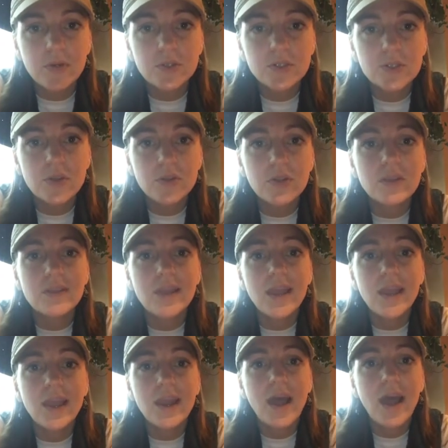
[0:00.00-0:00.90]
so that
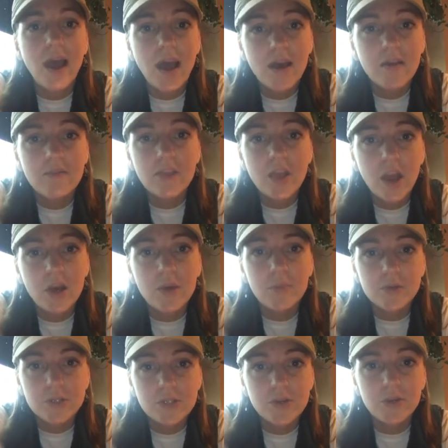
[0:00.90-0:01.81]
they can have the
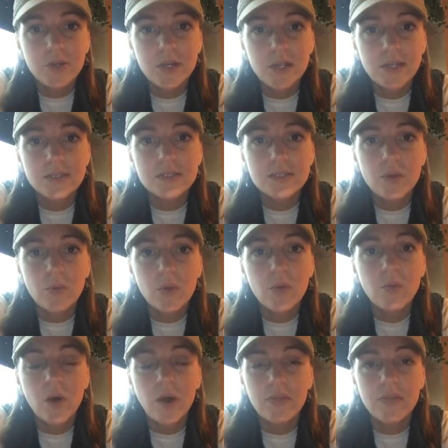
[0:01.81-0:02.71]
opportunities that
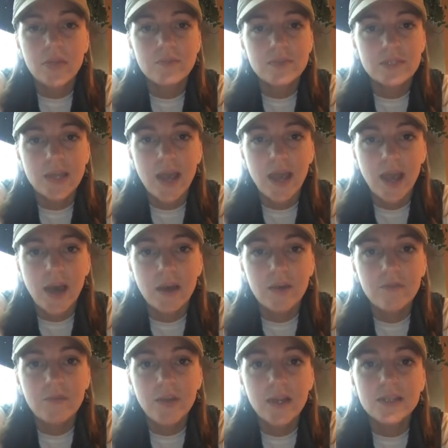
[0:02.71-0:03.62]
we want them to
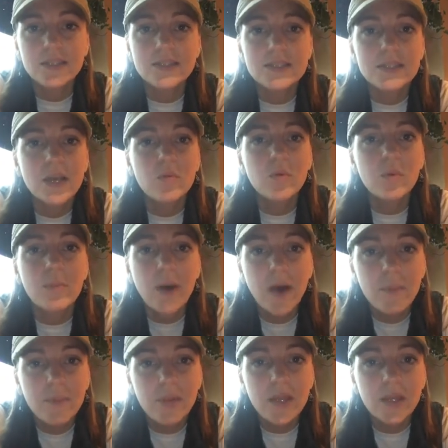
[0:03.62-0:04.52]
have. And instead, we're
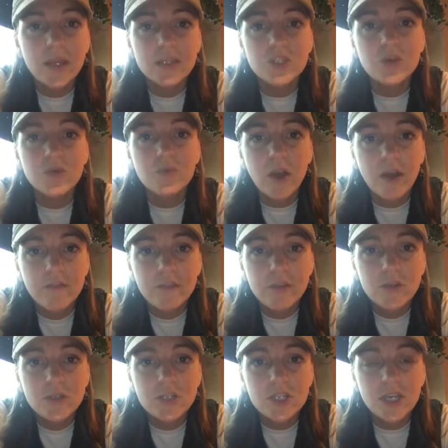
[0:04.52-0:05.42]
pumping it into
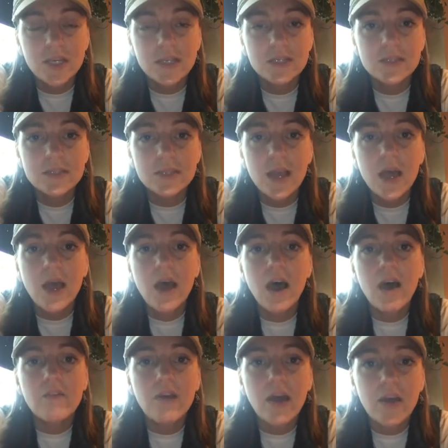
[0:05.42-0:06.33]
refugees
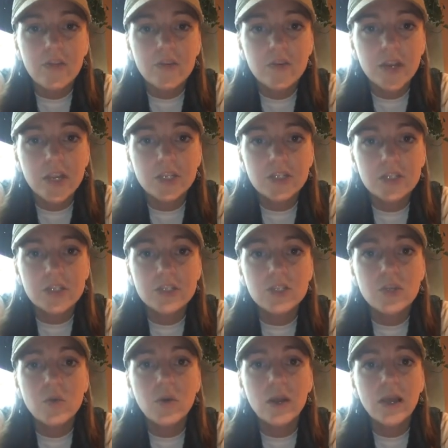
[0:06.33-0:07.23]
of other
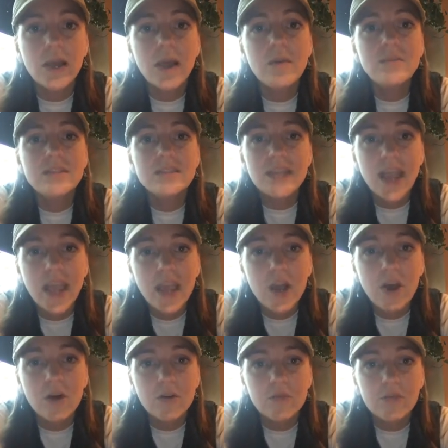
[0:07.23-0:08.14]
nations who want to come and
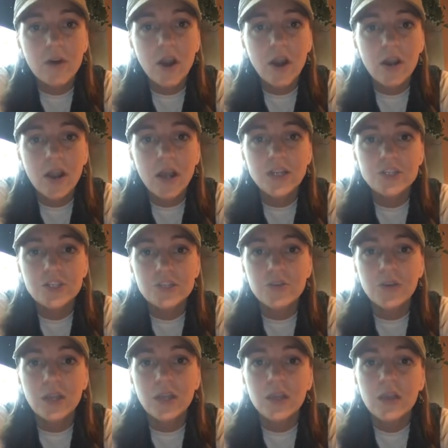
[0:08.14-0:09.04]
take over our
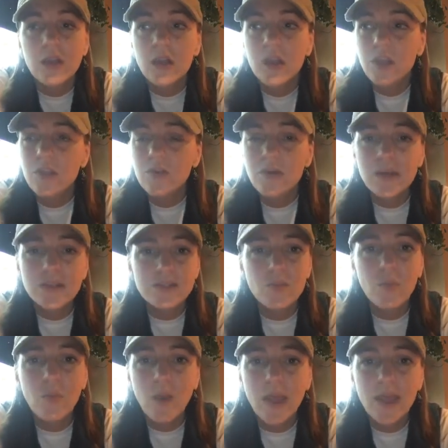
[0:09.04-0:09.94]
country. You
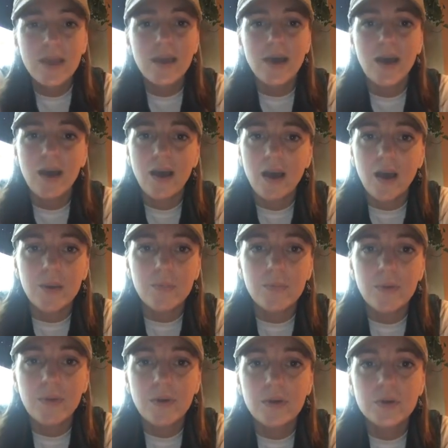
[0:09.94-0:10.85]
guys, wake up.
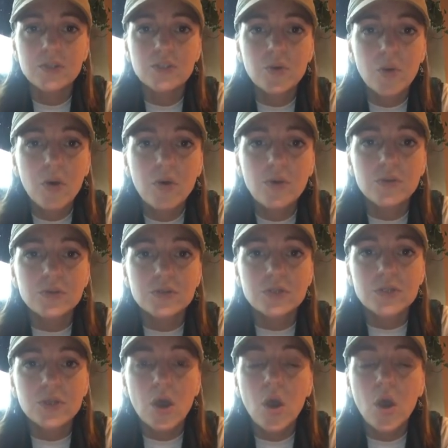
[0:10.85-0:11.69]
Trolls,